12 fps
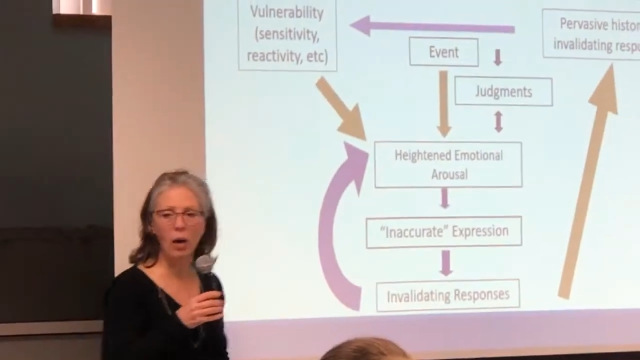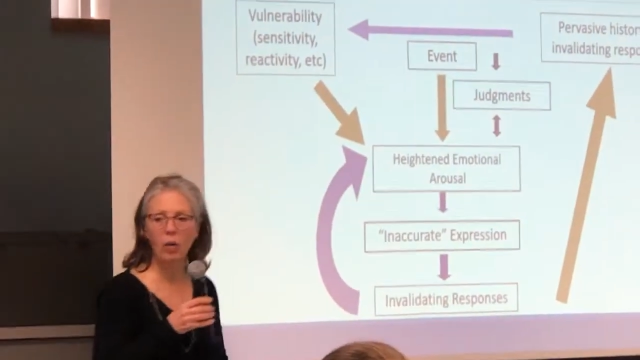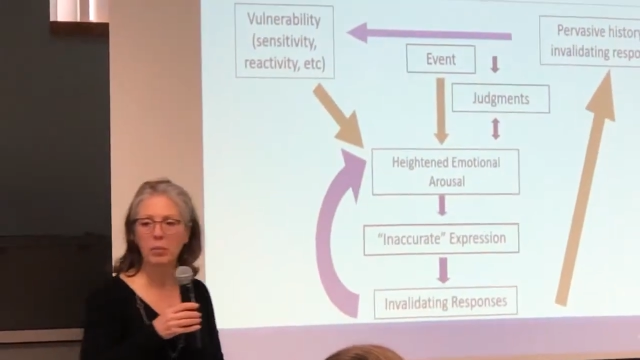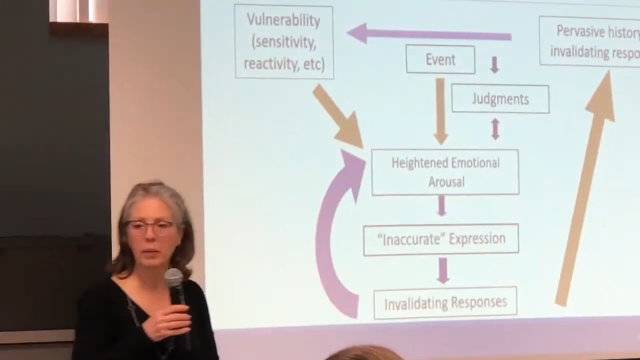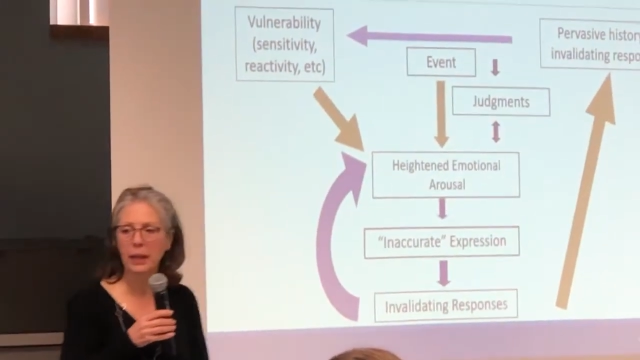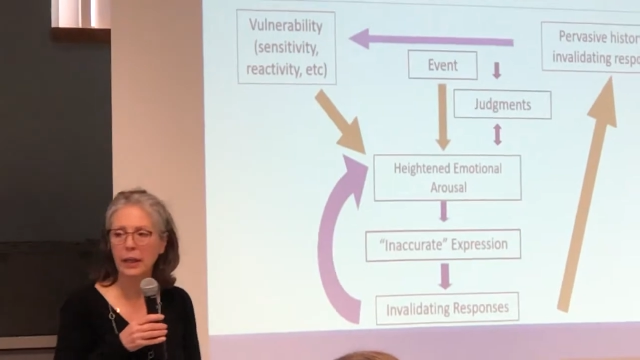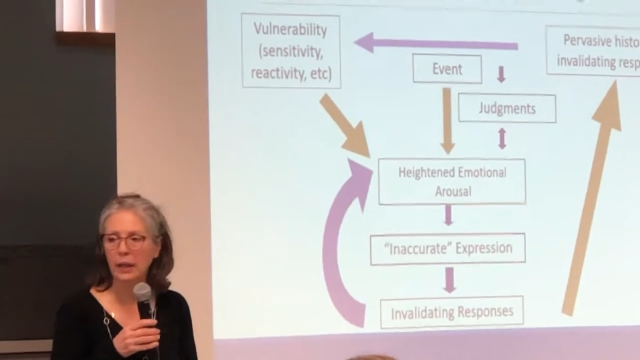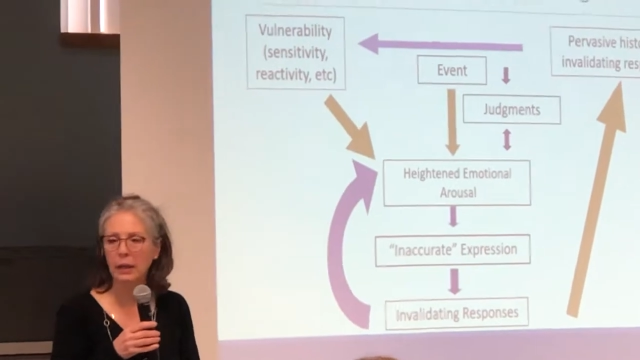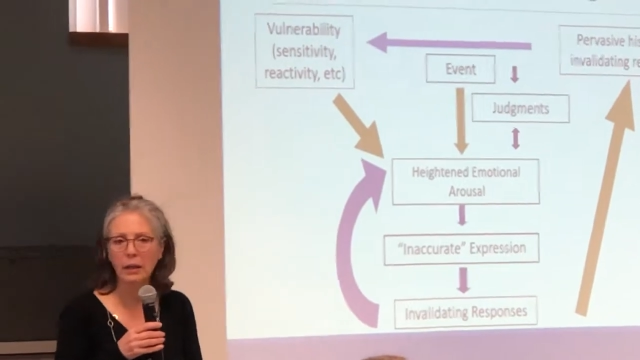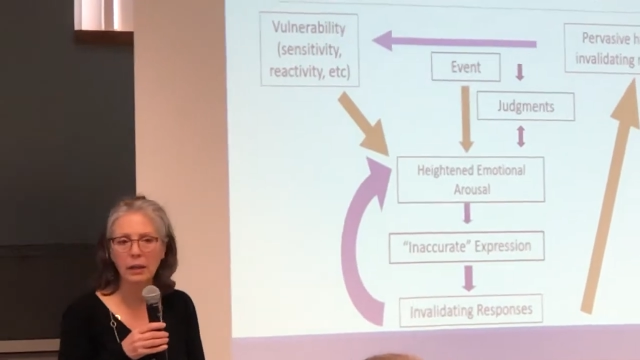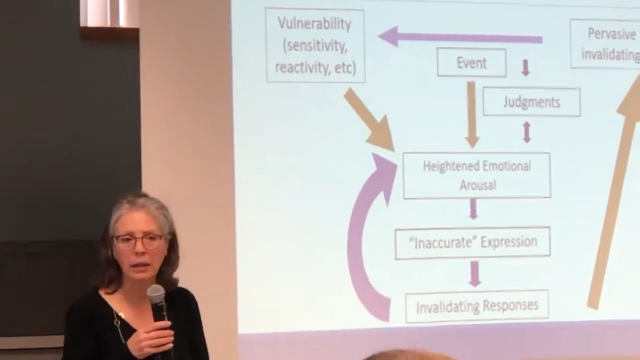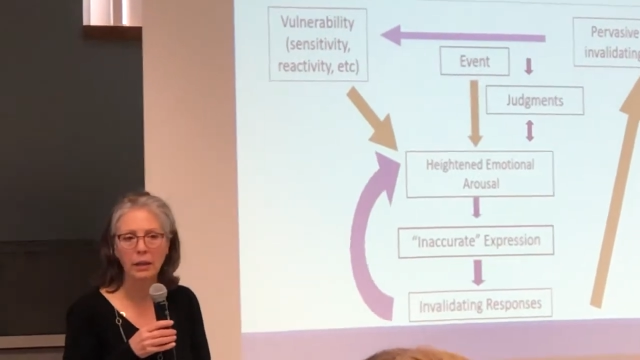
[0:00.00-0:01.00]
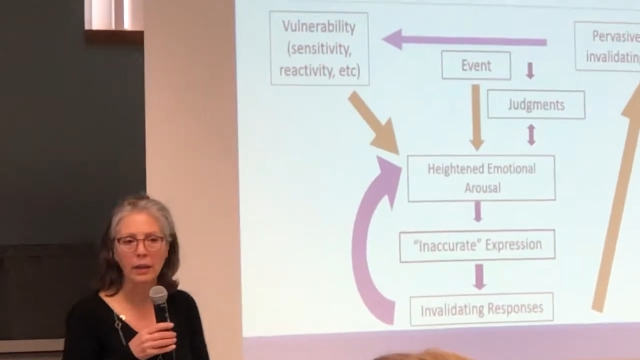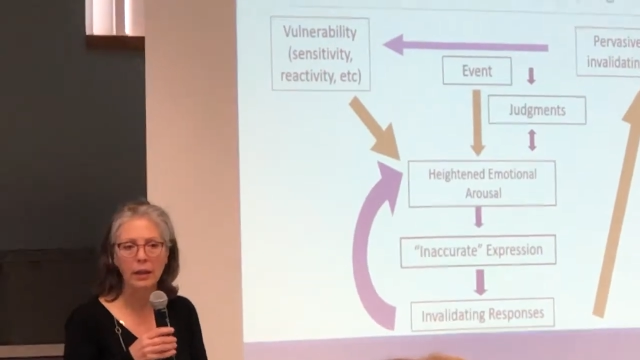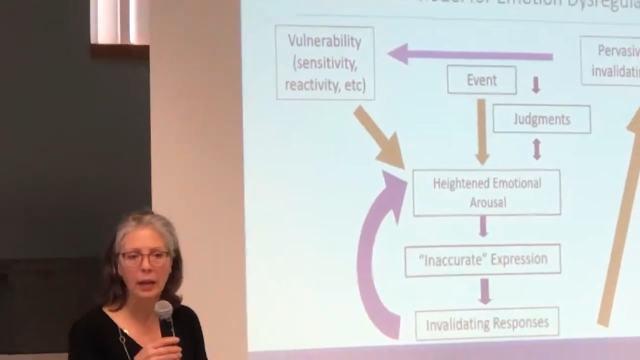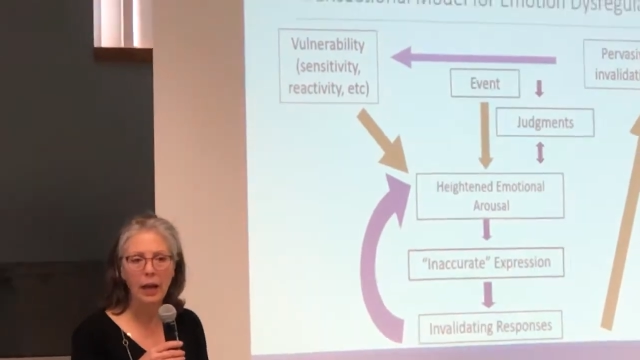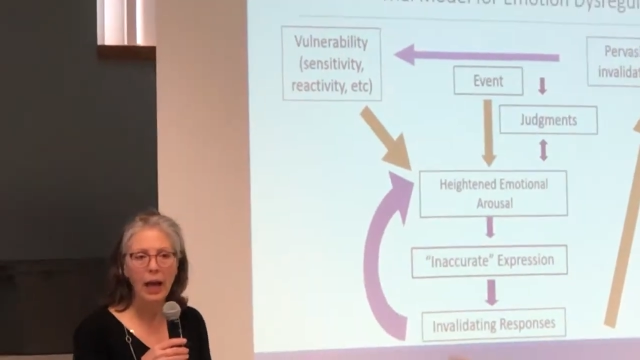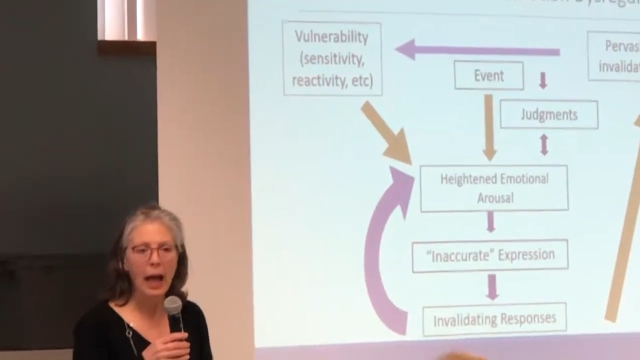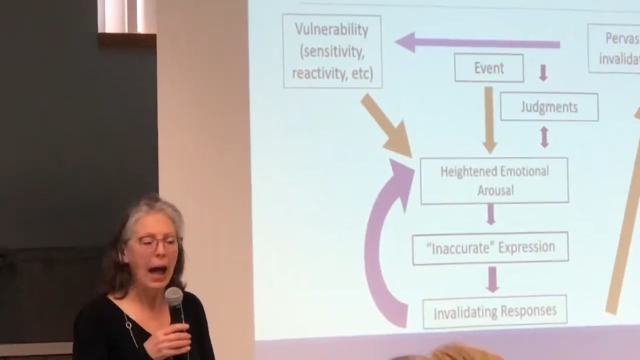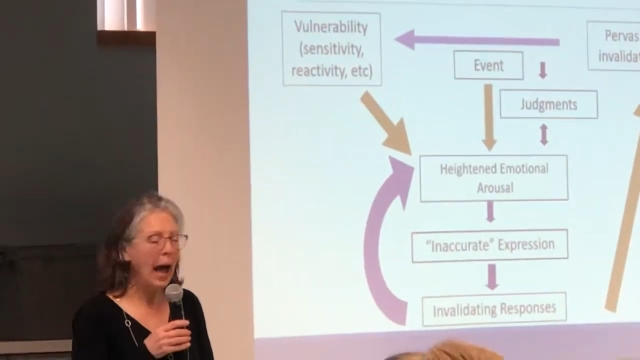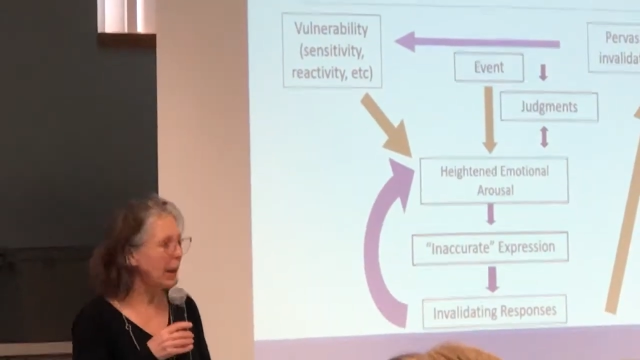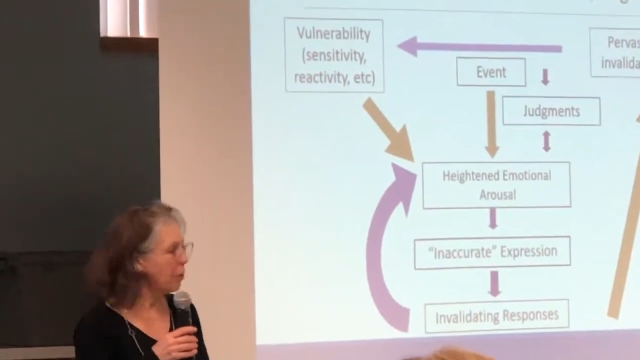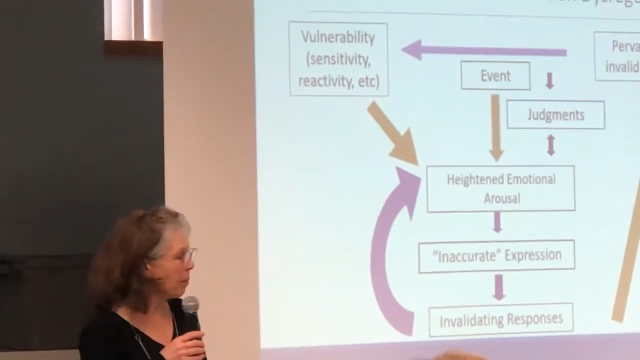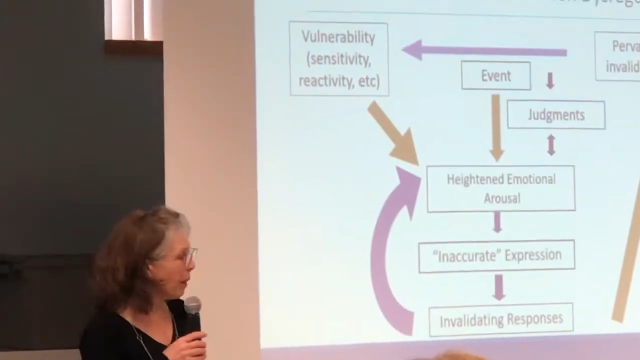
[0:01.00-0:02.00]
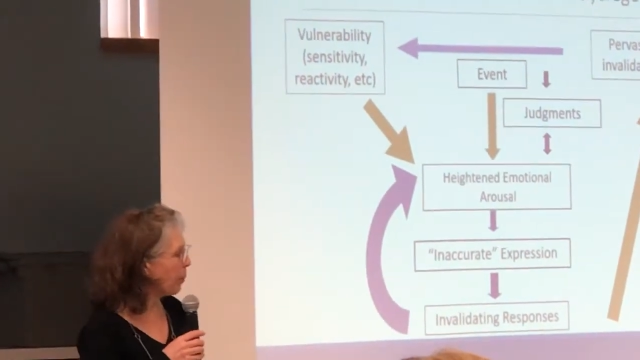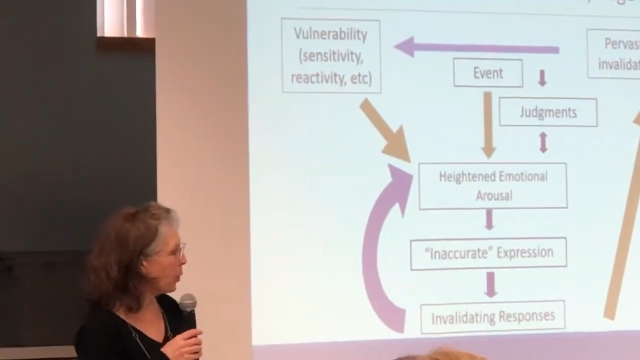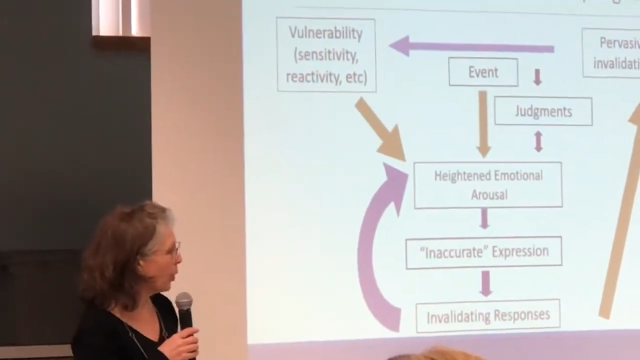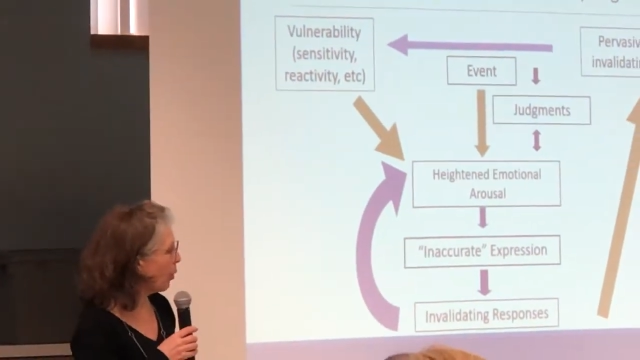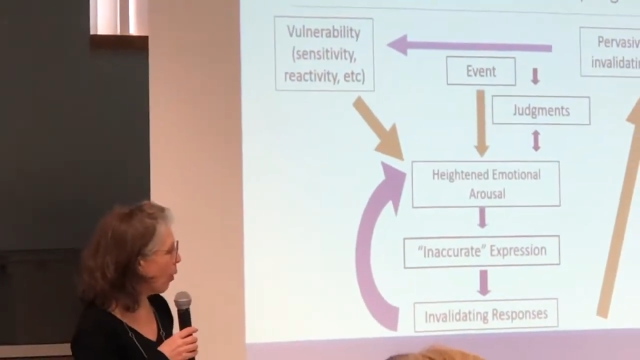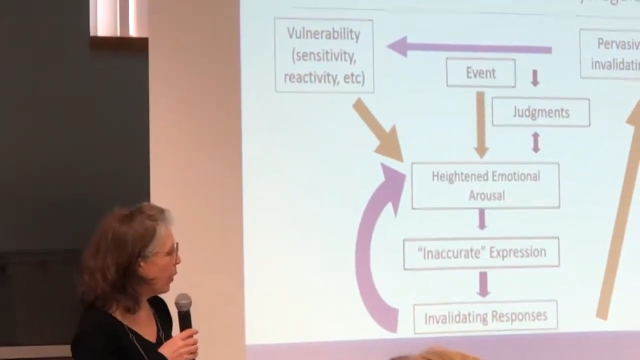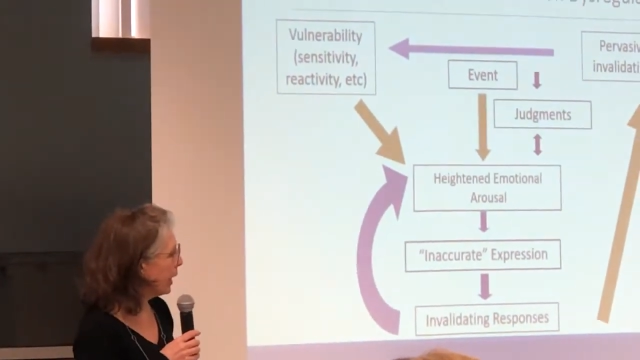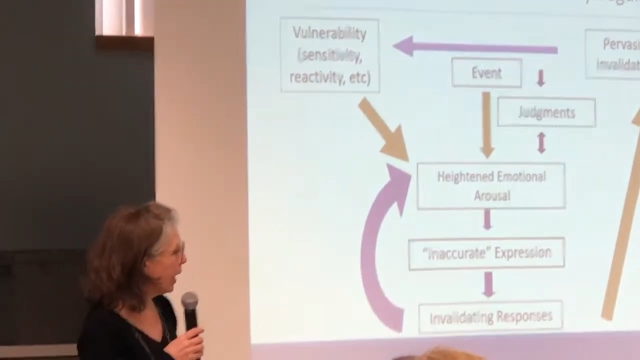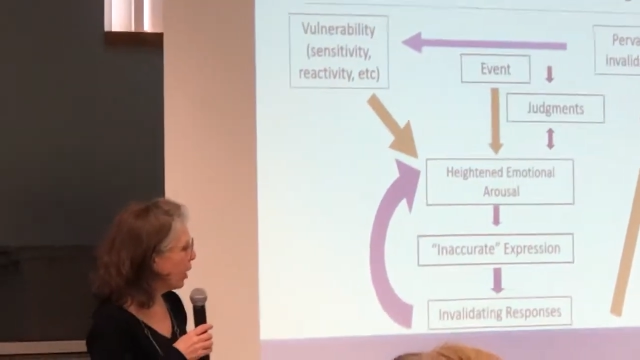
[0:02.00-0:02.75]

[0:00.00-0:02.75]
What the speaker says: oh my God, I remember growing